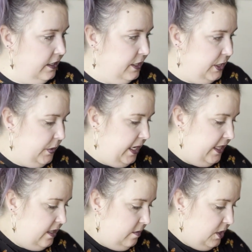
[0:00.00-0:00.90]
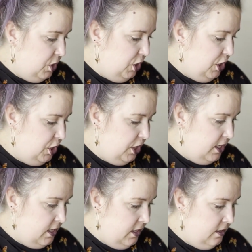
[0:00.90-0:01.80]
So we got the
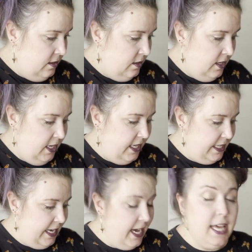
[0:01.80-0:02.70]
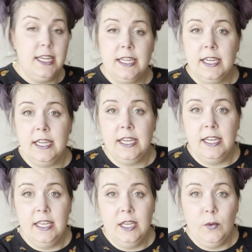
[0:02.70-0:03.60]
magician in the attic
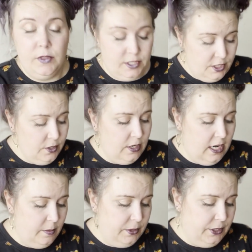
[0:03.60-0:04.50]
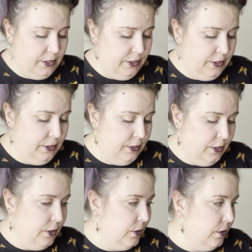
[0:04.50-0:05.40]
with the dingle hopper,
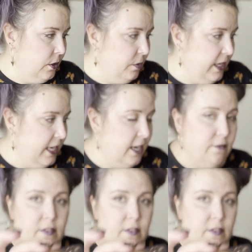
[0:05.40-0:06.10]
or we have